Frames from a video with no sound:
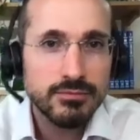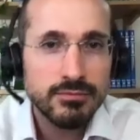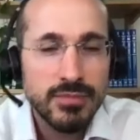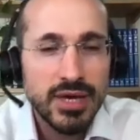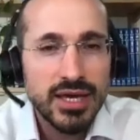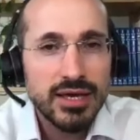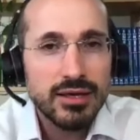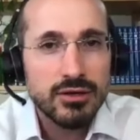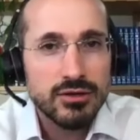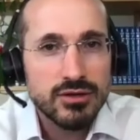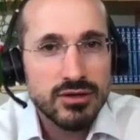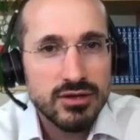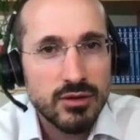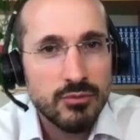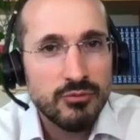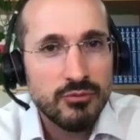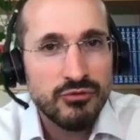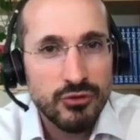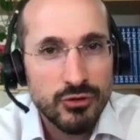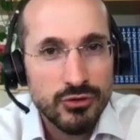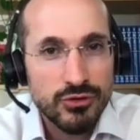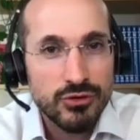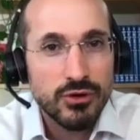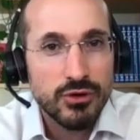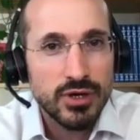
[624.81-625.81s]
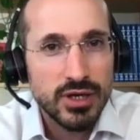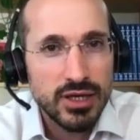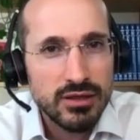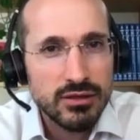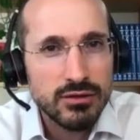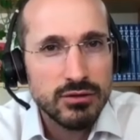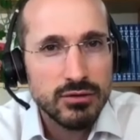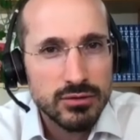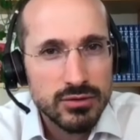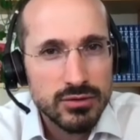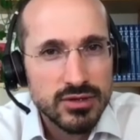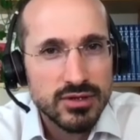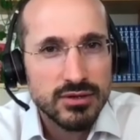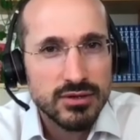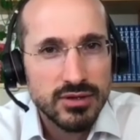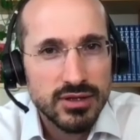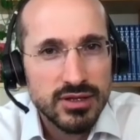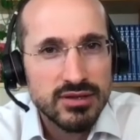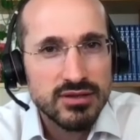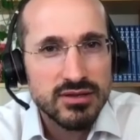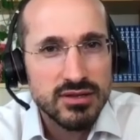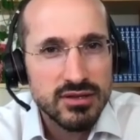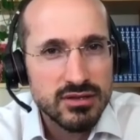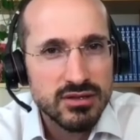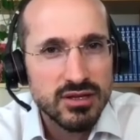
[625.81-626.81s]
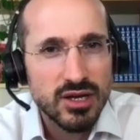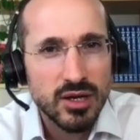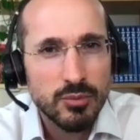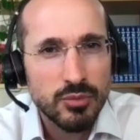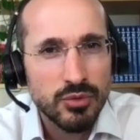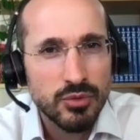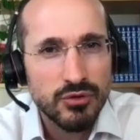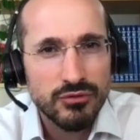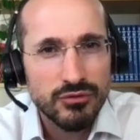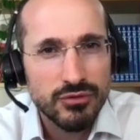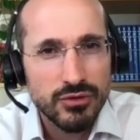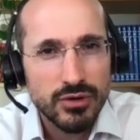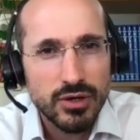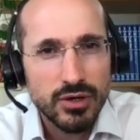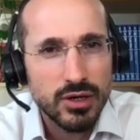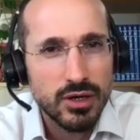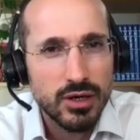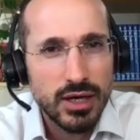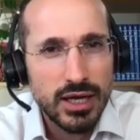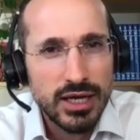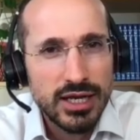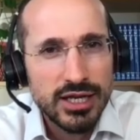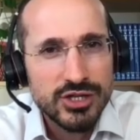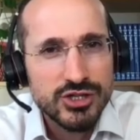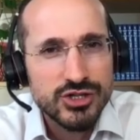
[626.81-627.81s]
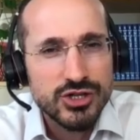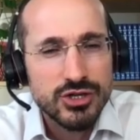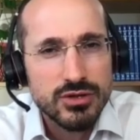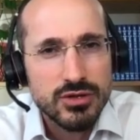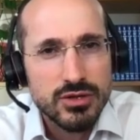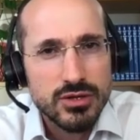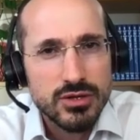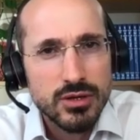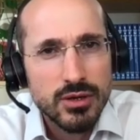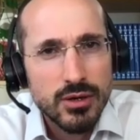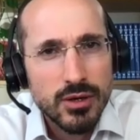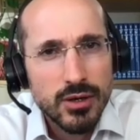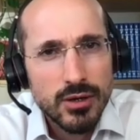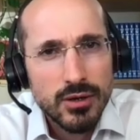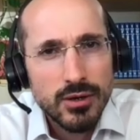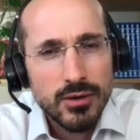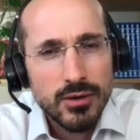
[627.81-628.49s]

make a step further in this type of elections.